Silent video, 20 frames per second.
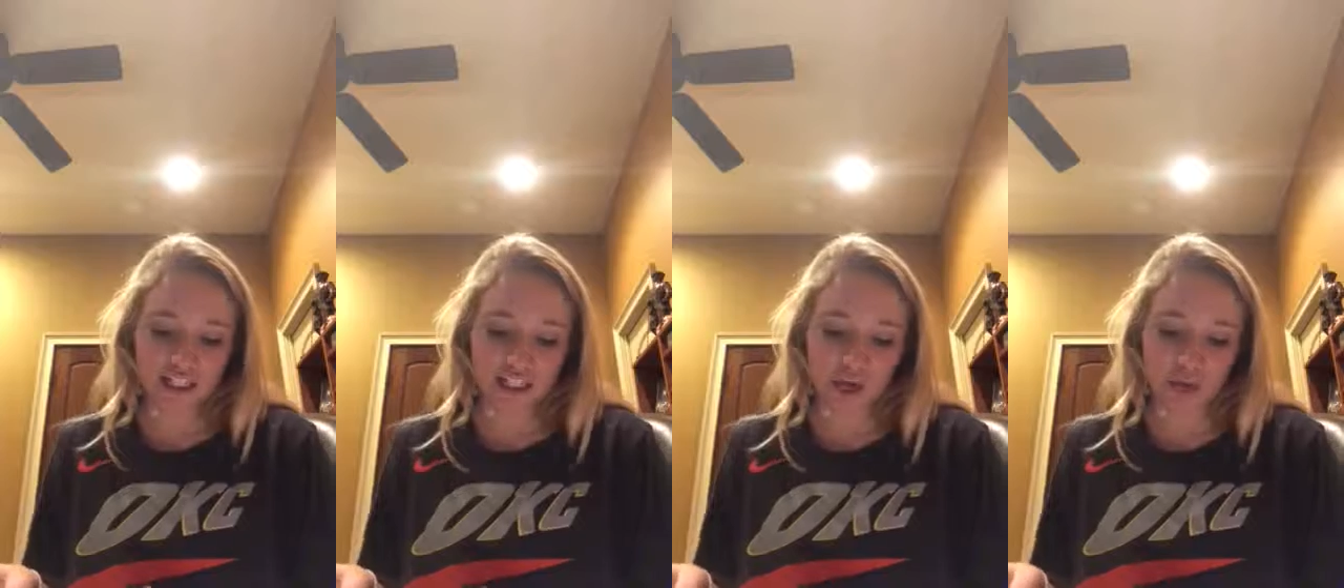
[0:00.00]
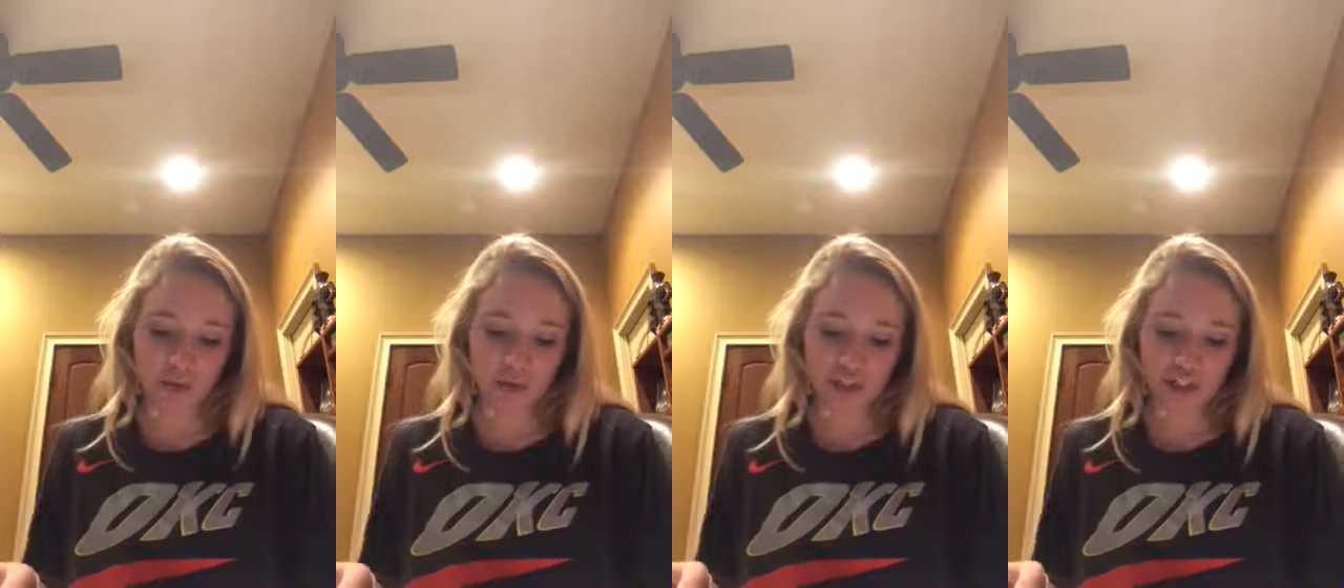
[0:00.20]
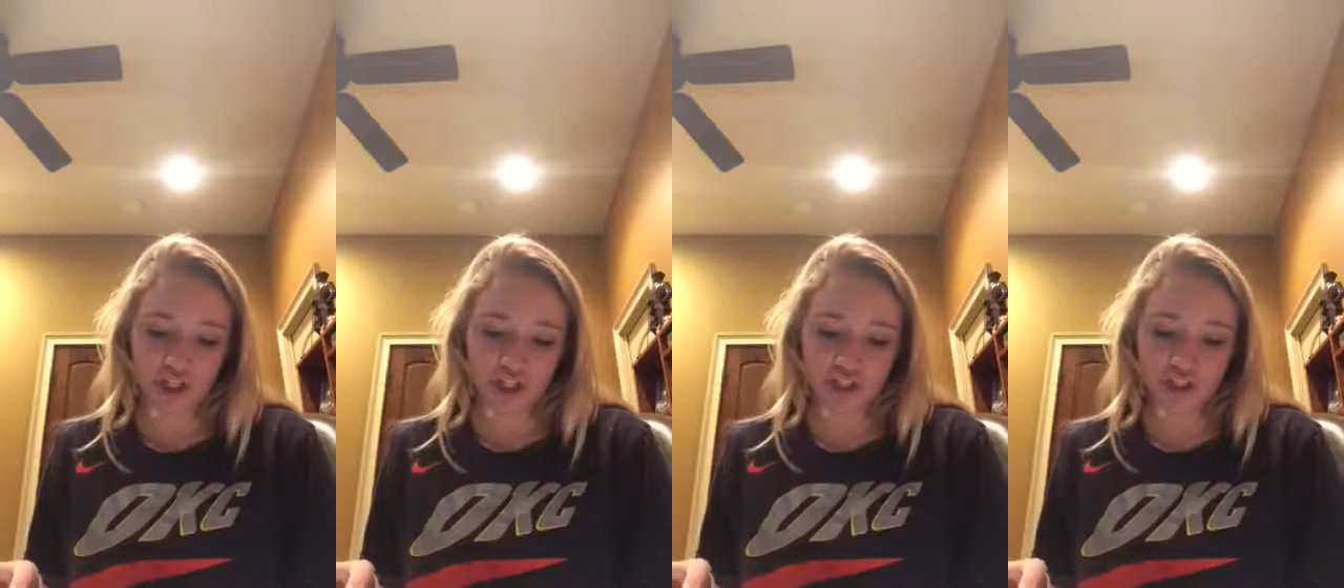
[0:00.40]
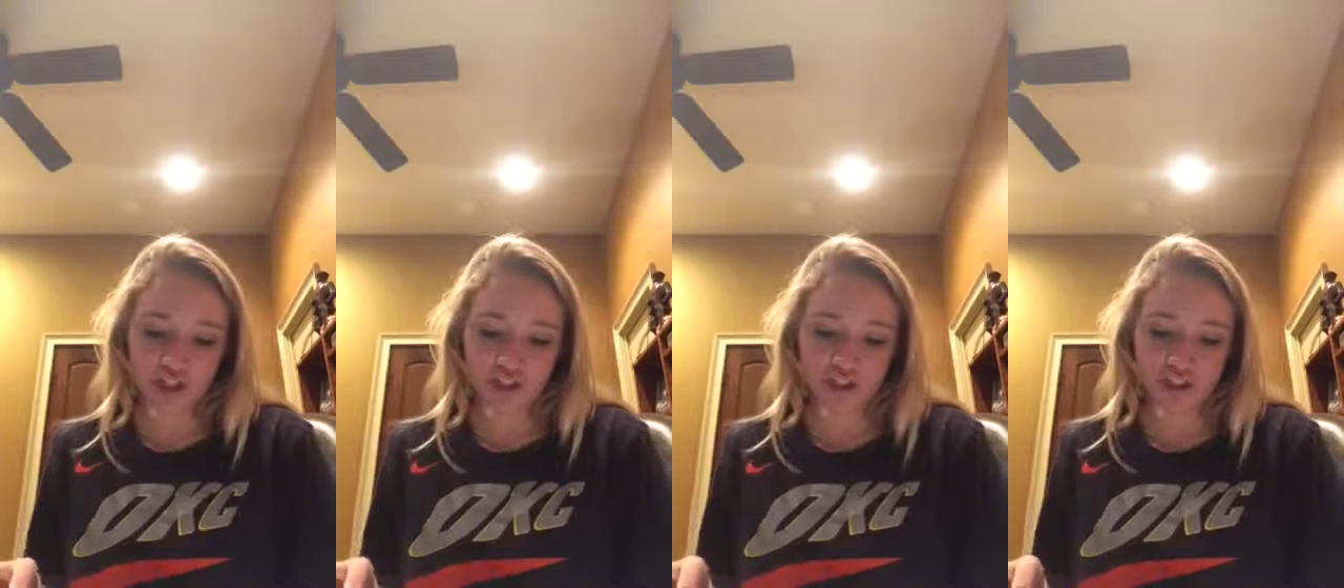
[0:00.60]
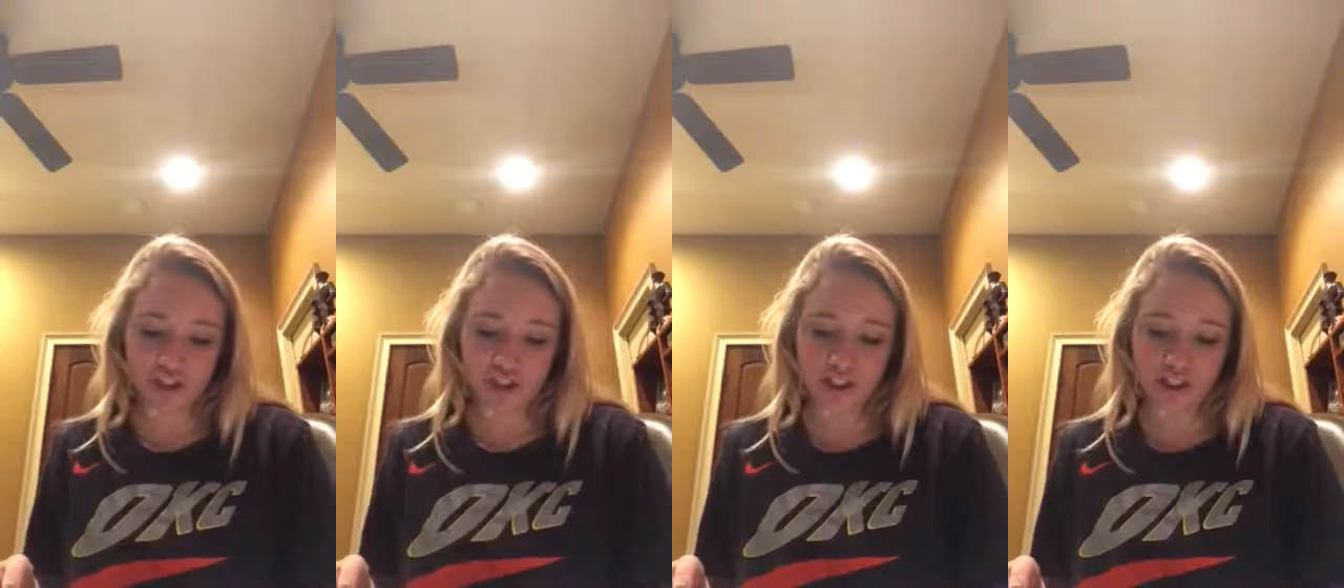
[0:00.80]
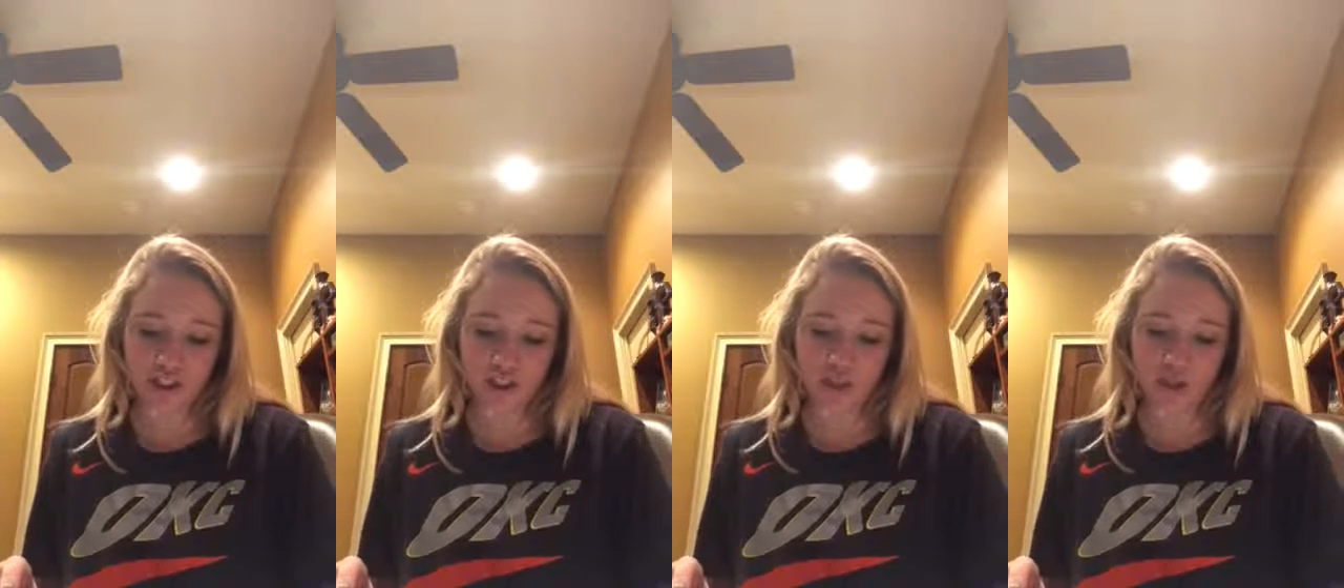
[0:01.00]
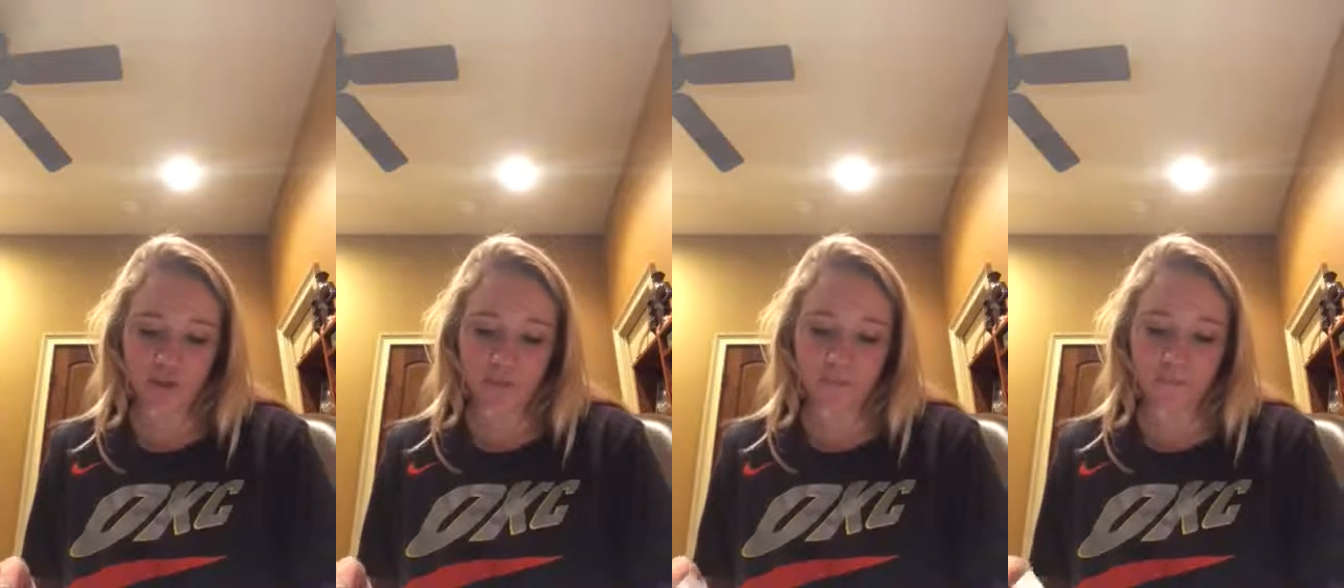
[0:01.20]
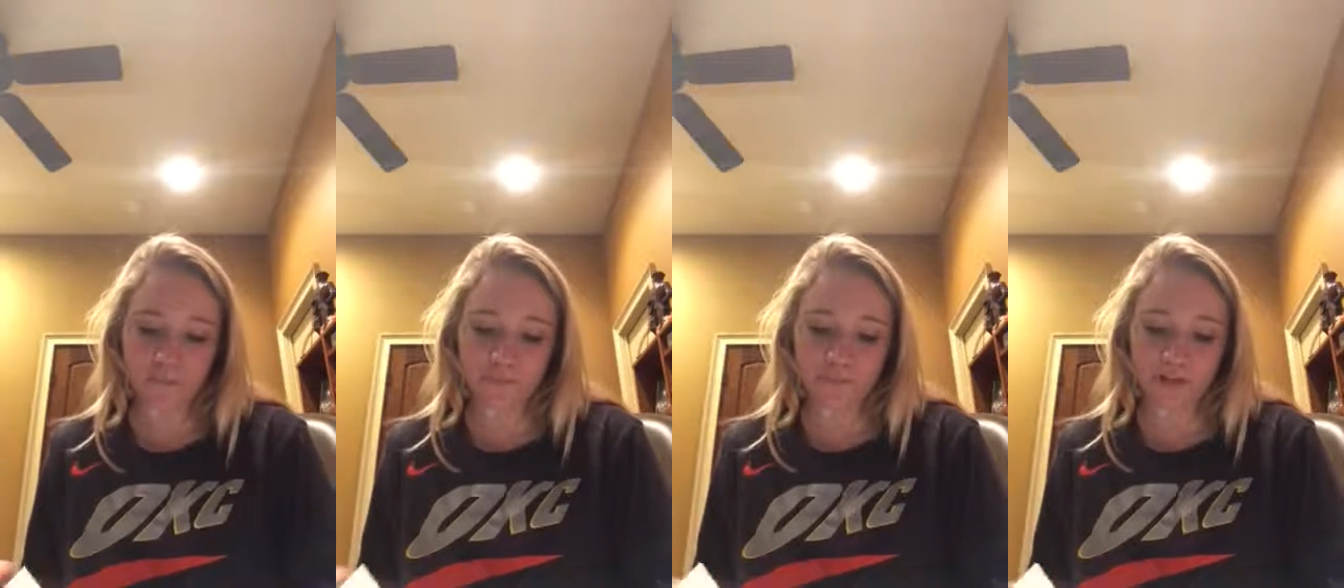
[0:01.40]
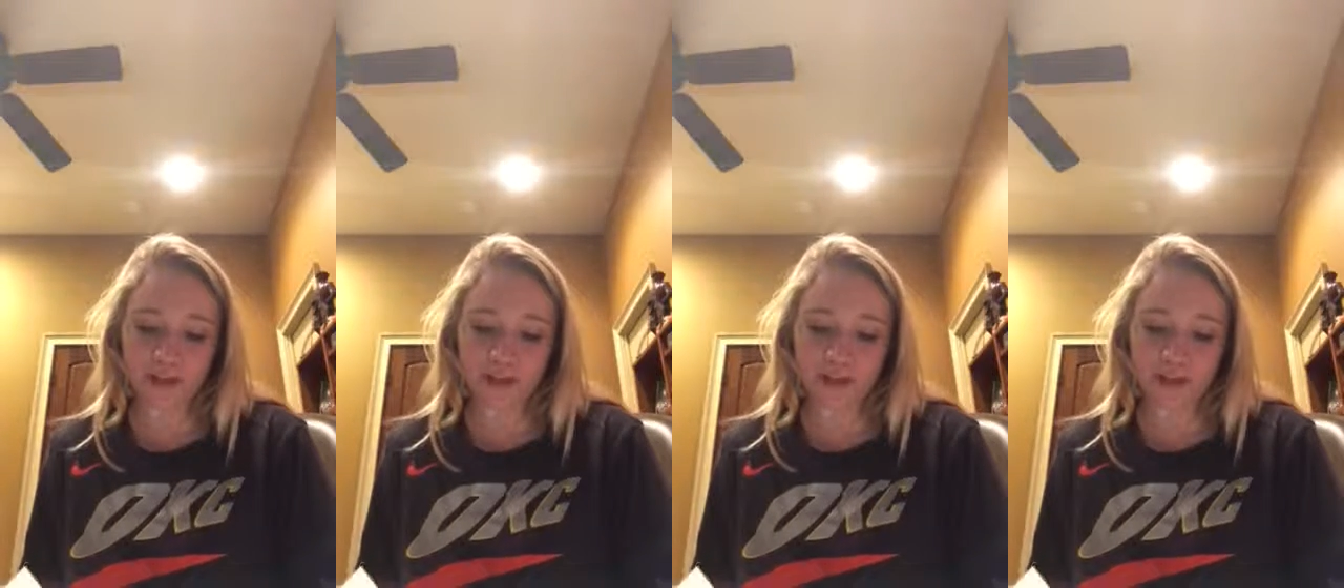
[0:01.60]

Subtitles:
to know each other still.